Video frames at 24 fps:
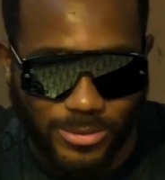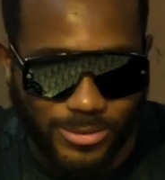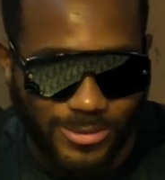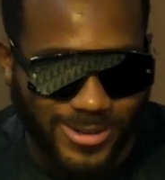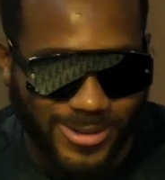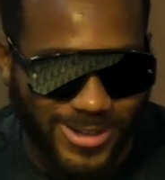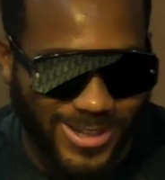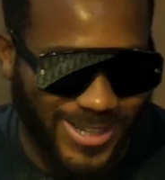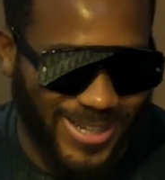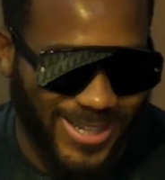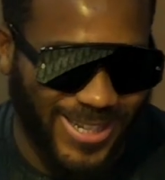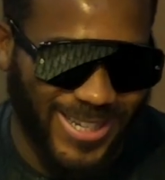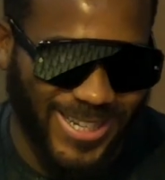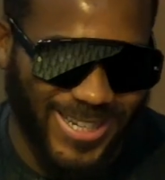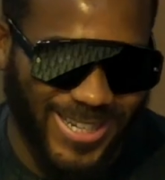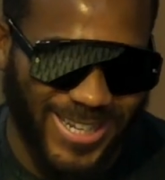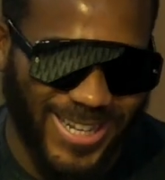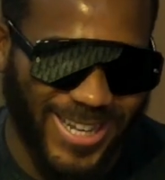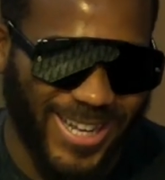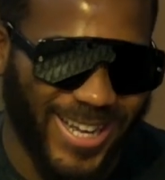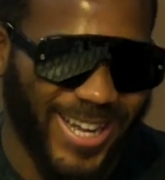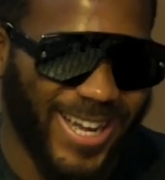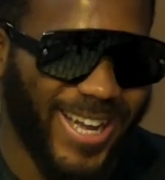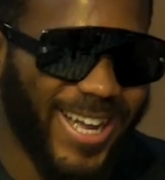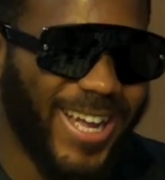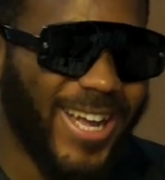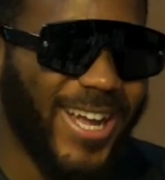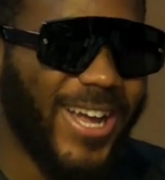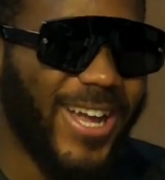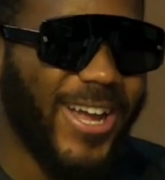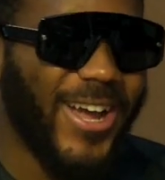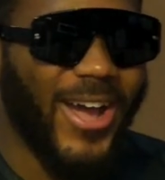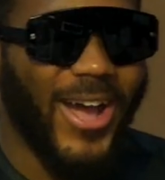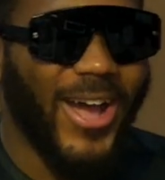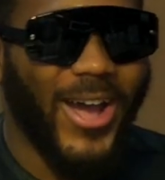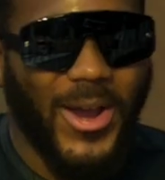But
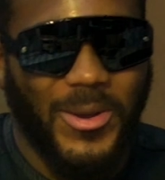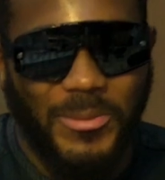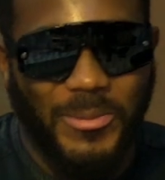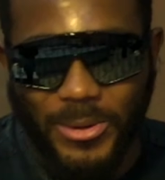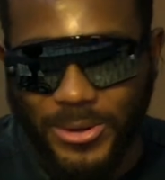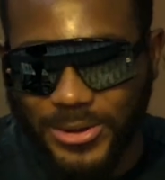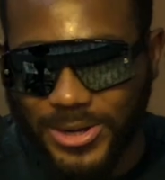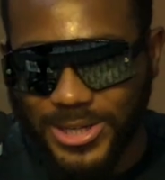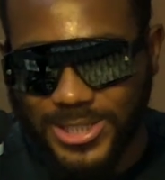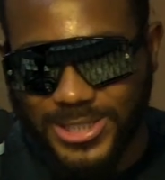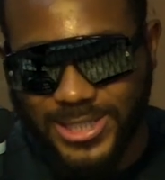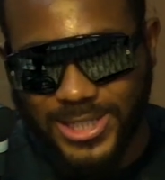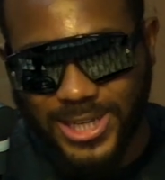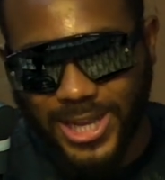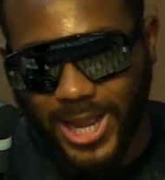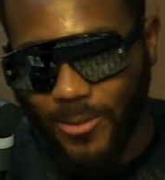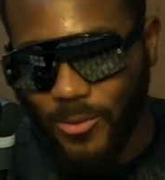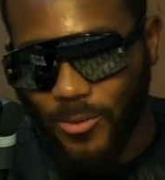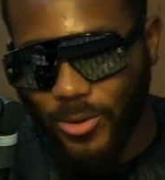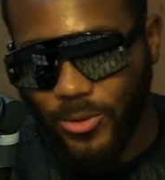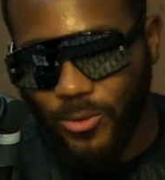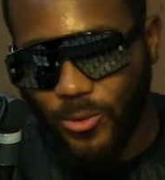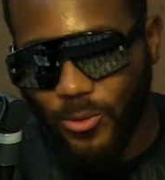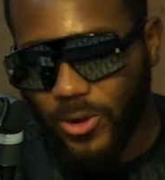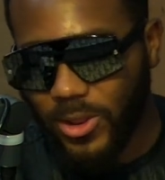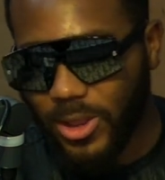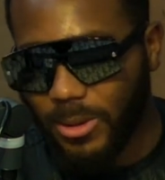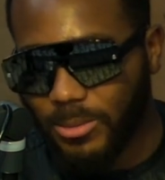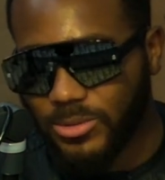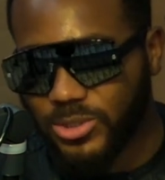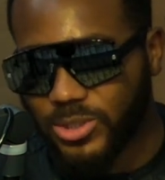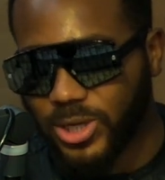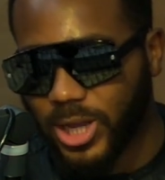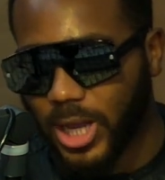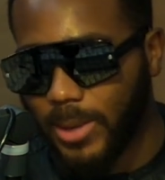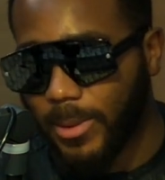honestly, I want all of them
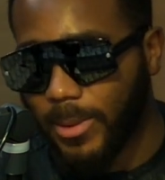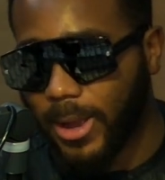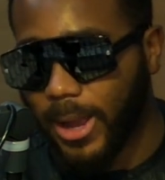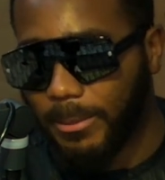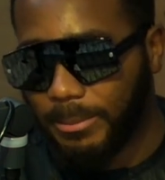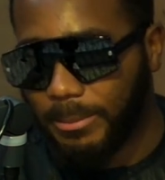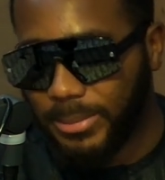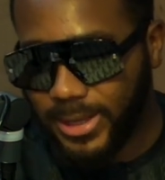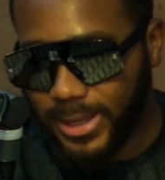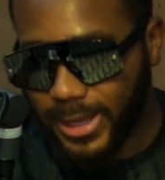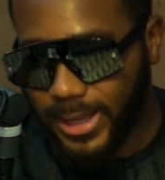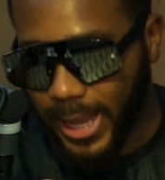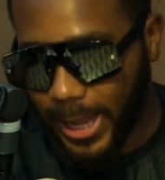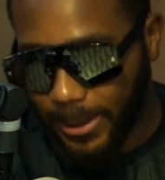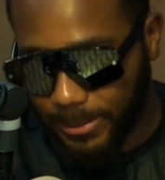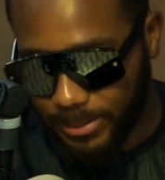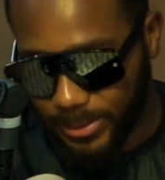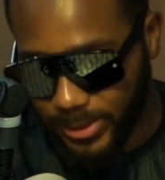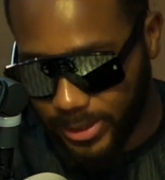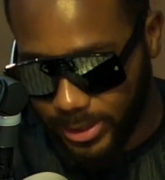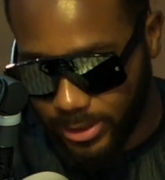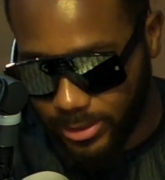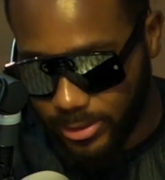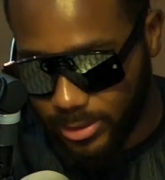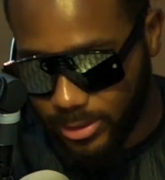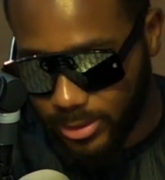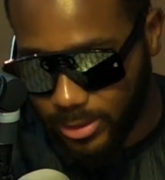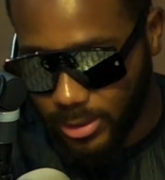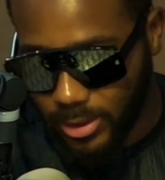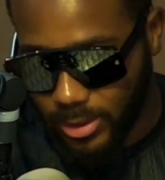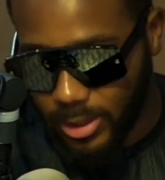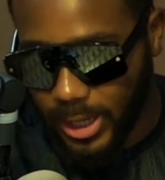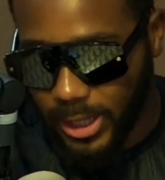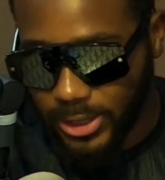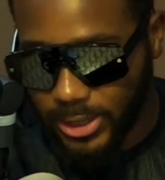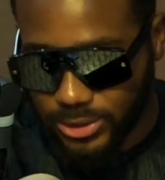to come out and be happy,
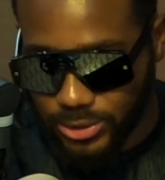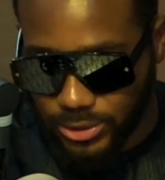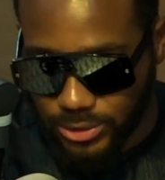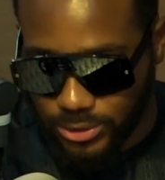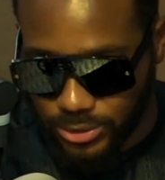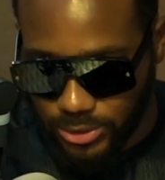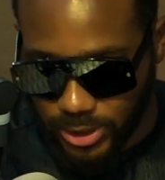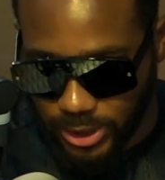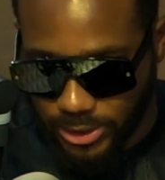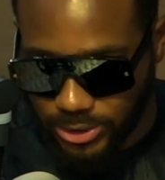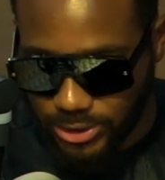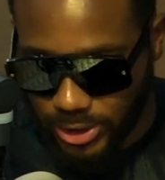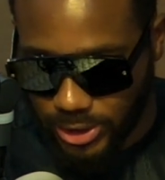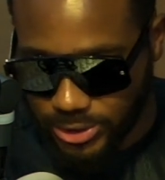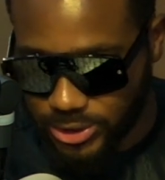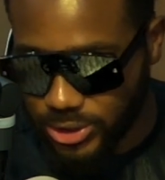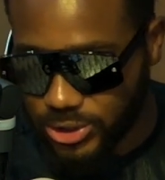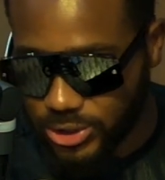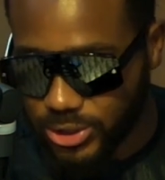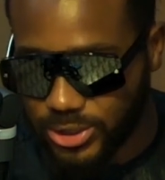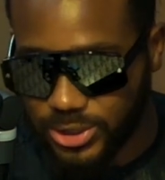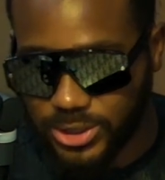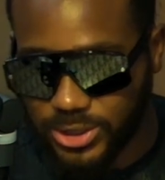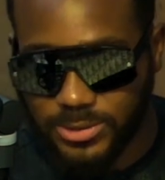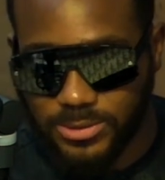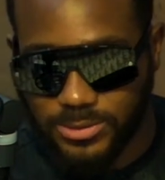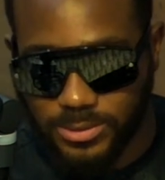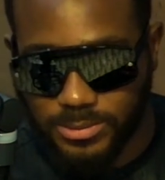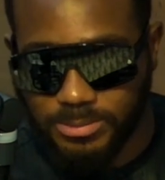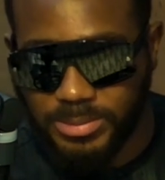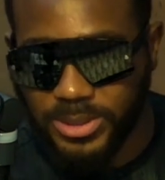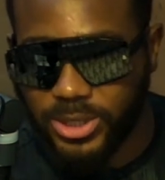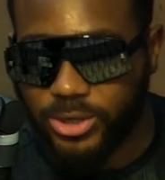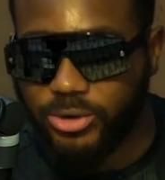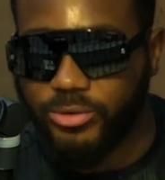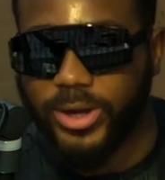and to just
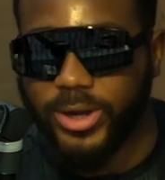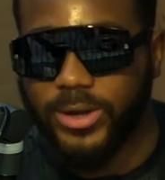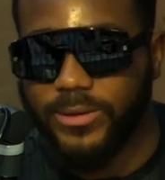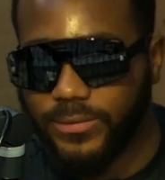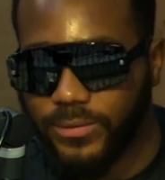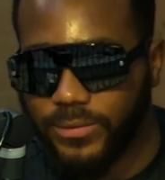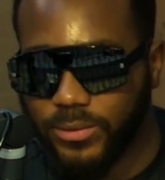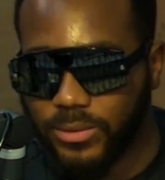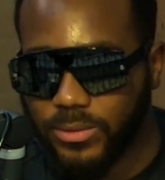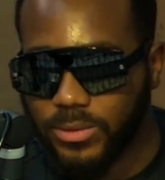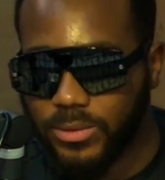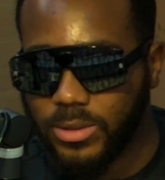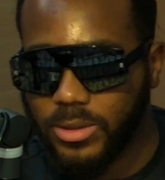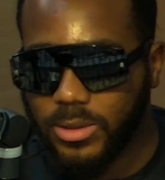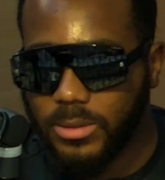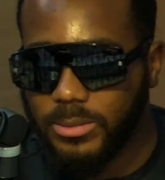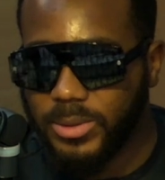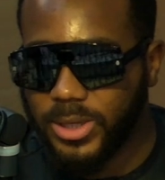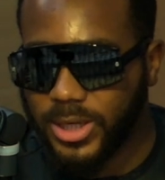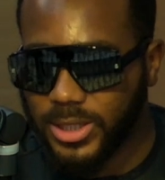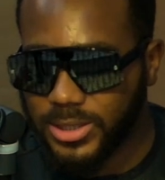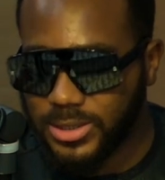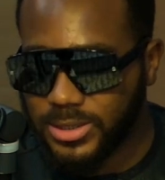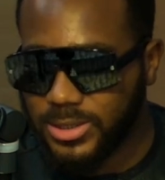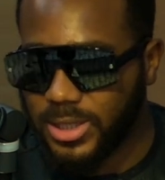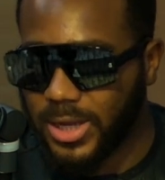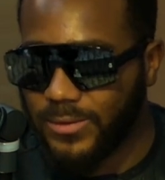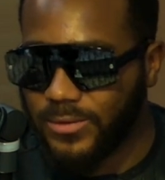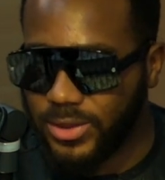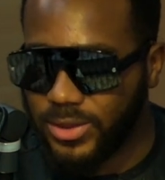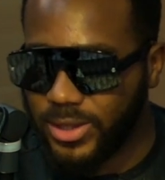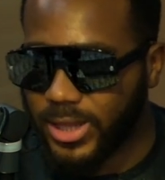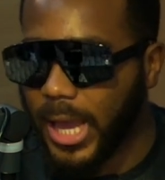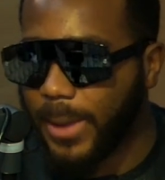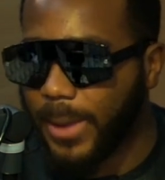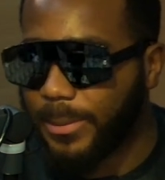be grateful, because
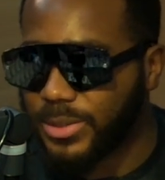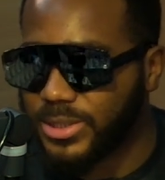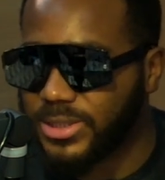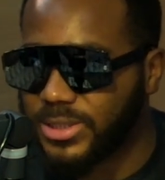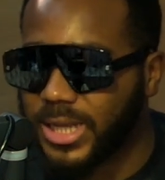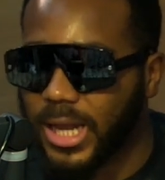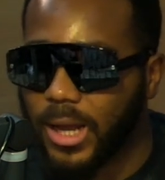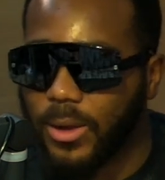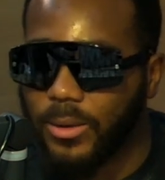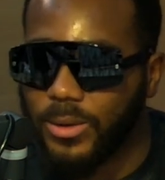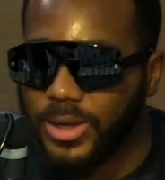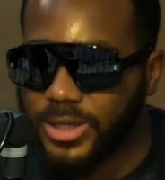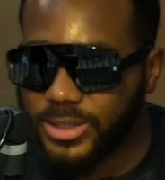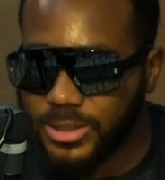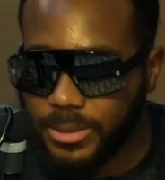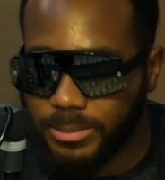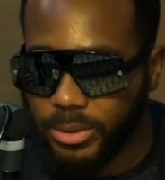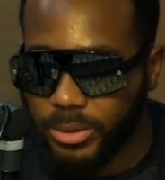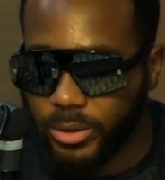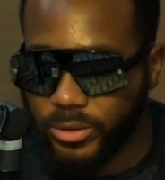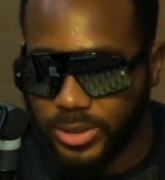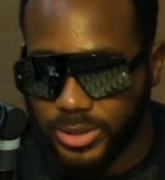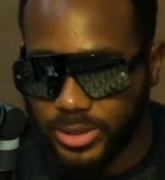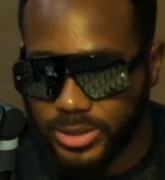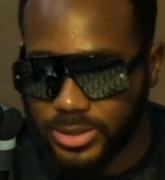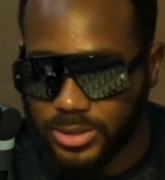everything that happens now is a bonus.